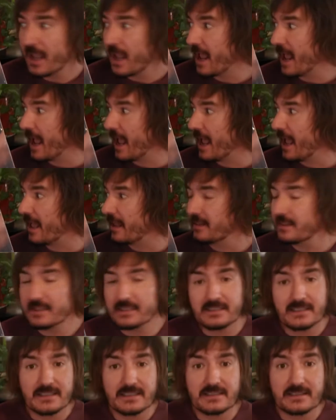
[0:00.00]
And
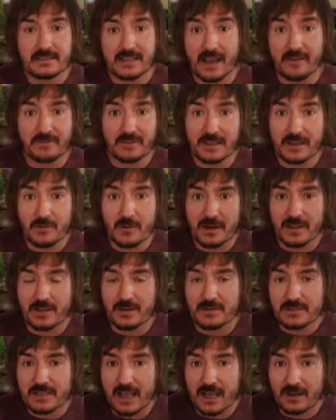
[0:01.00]
this is definitely one of
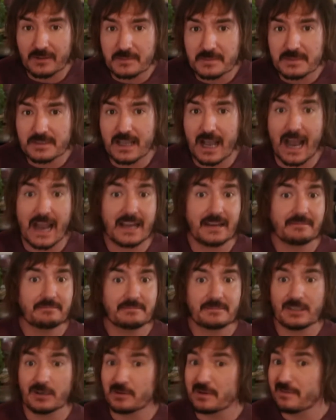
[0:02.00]
those albums. I
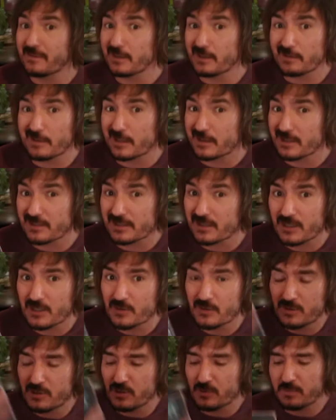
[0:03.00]
don't even know that there's a
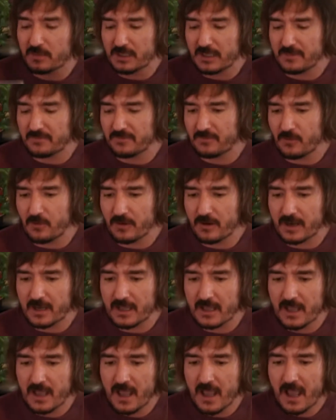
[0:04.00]
YouTube clip for it.